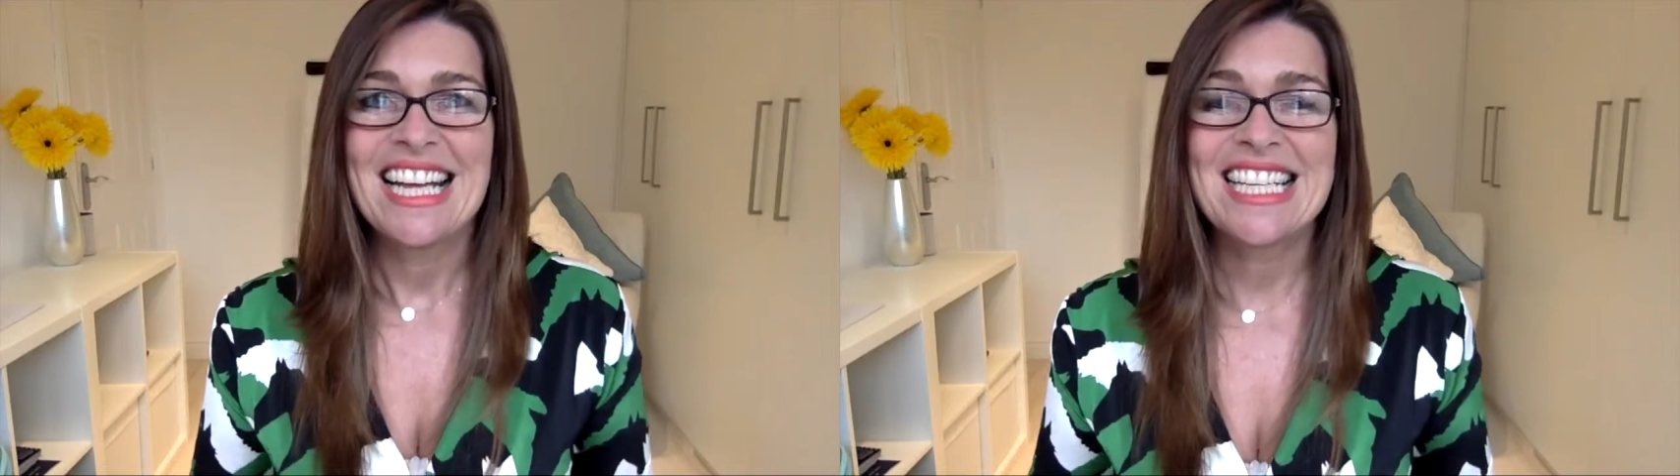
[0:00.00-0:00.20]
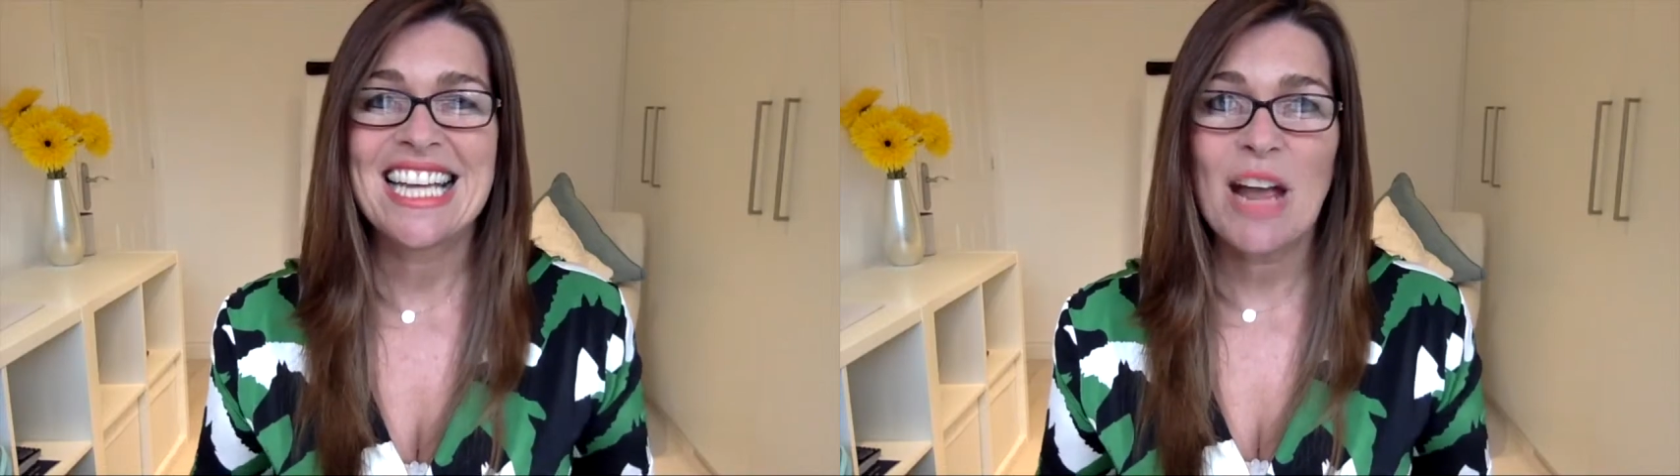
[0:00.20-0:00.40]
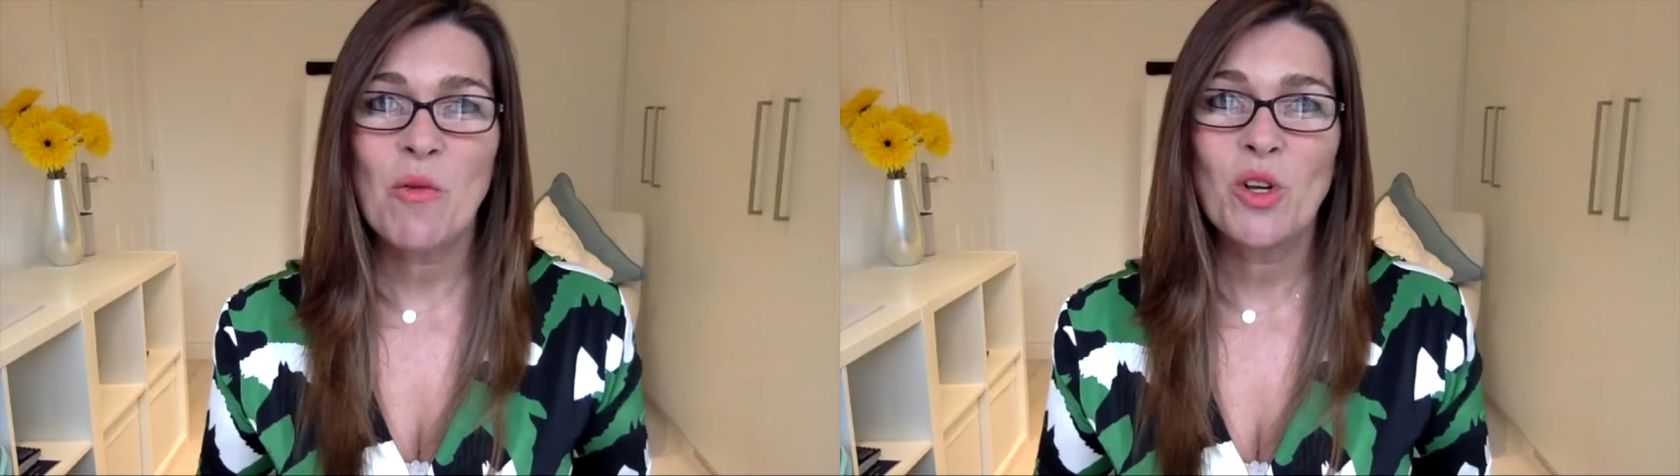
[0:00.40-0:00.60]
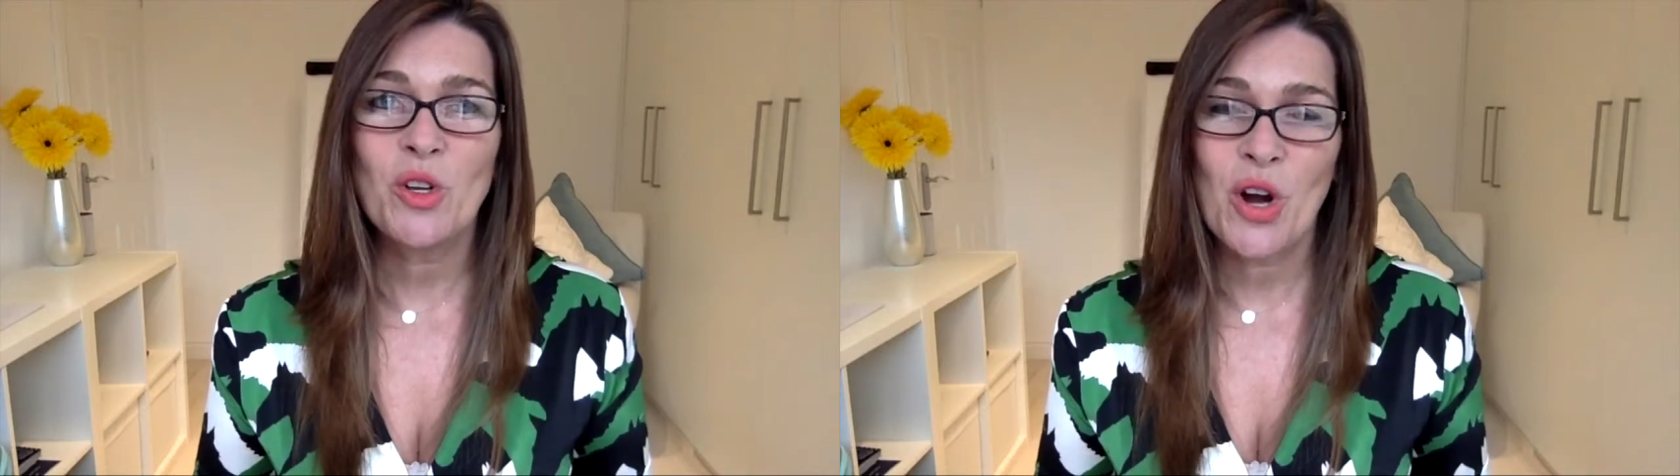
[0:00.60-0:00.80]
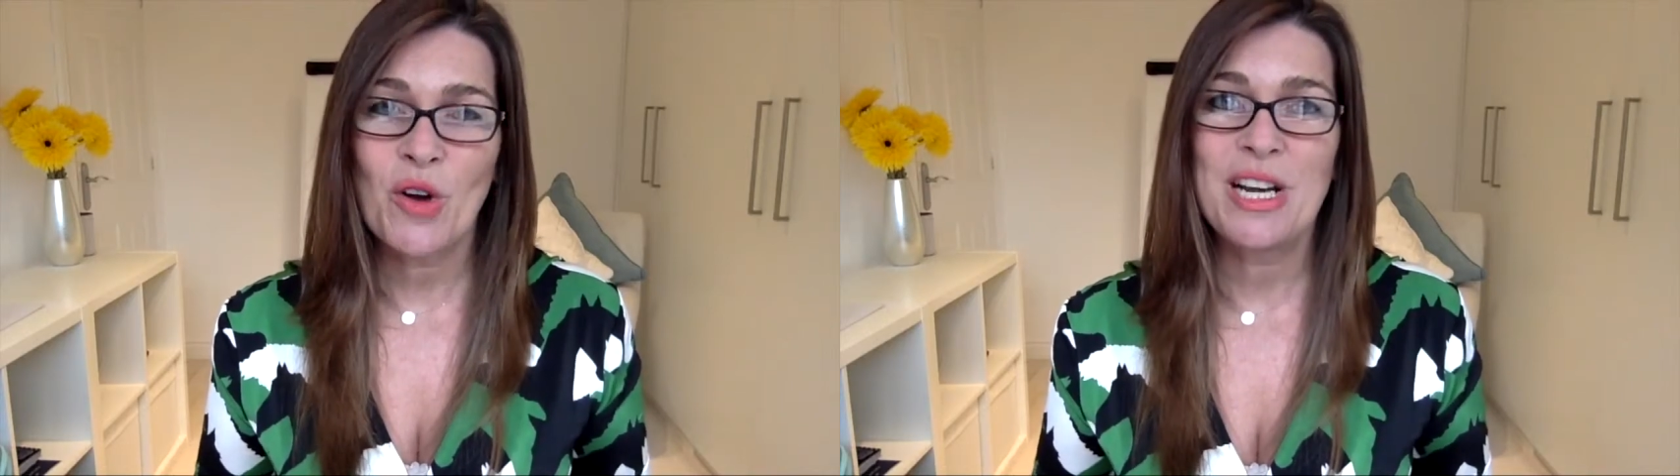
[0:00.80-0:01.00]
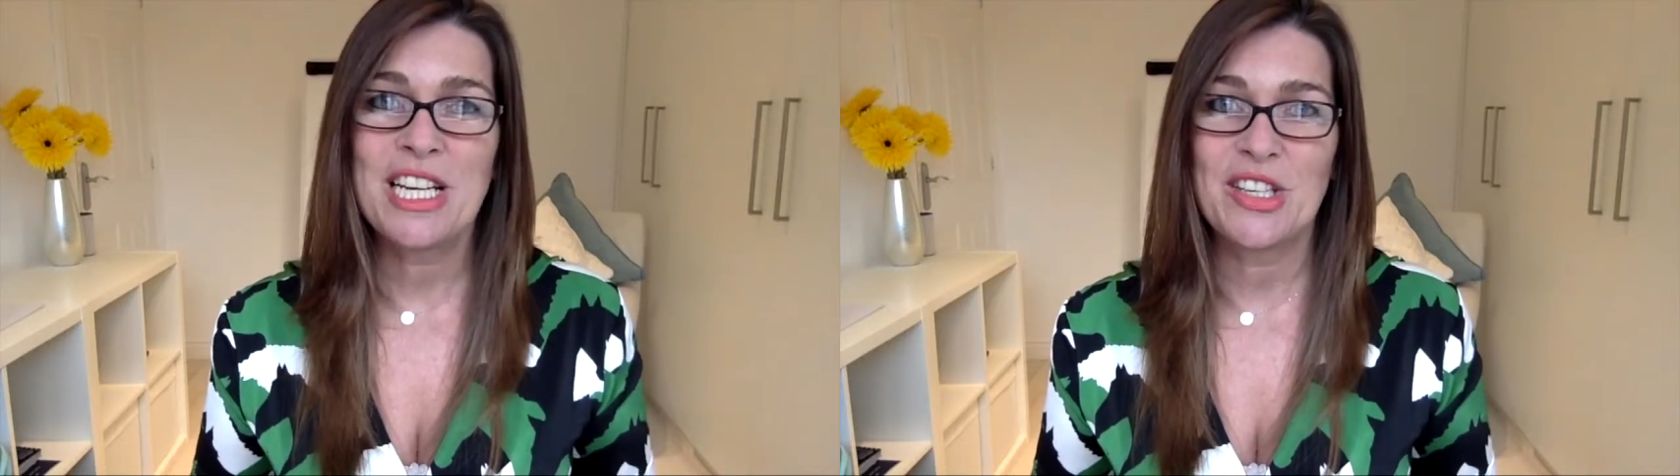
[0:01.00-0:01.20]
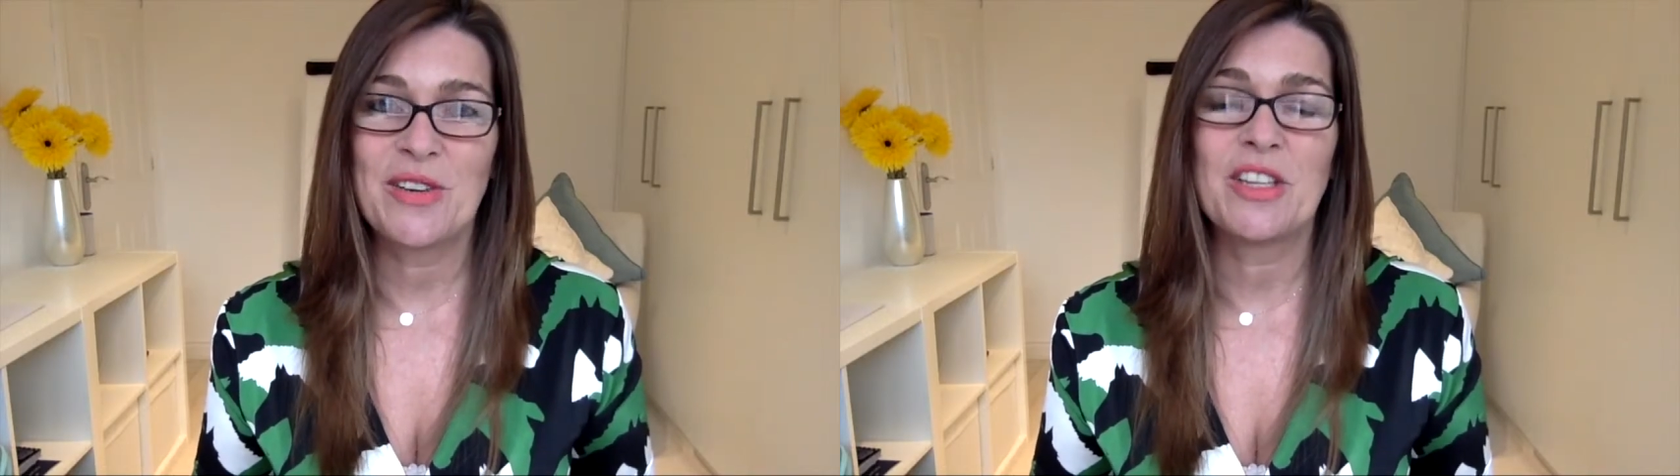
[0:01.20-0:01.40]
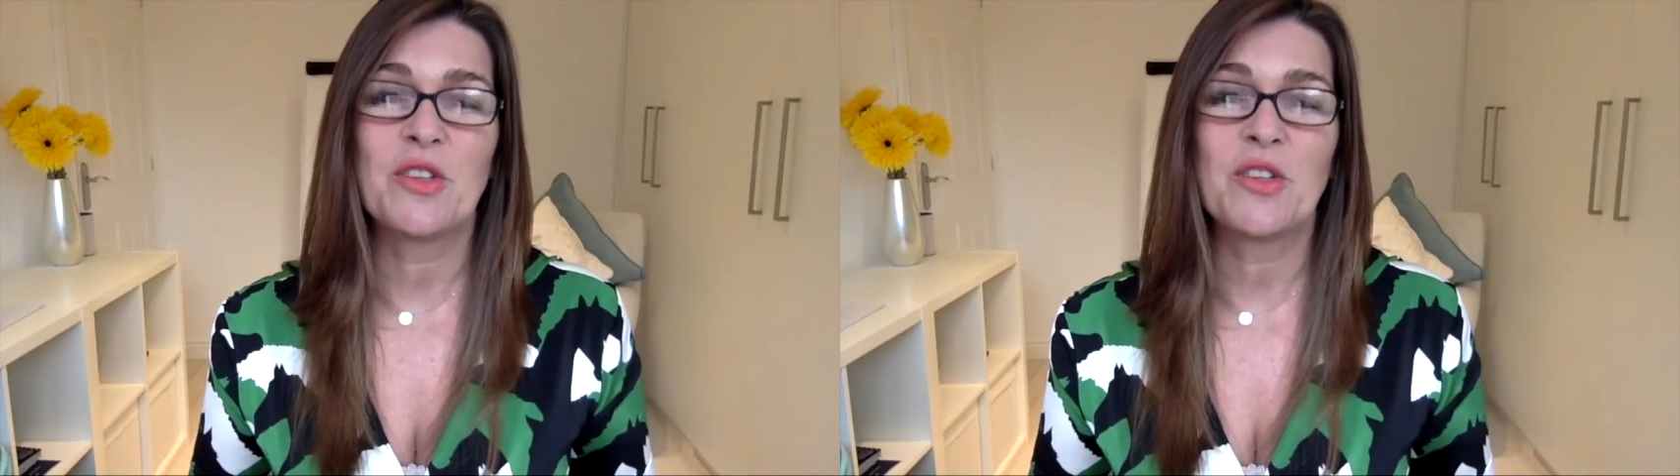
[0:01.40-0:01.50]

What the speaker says: to get what you're currently doing in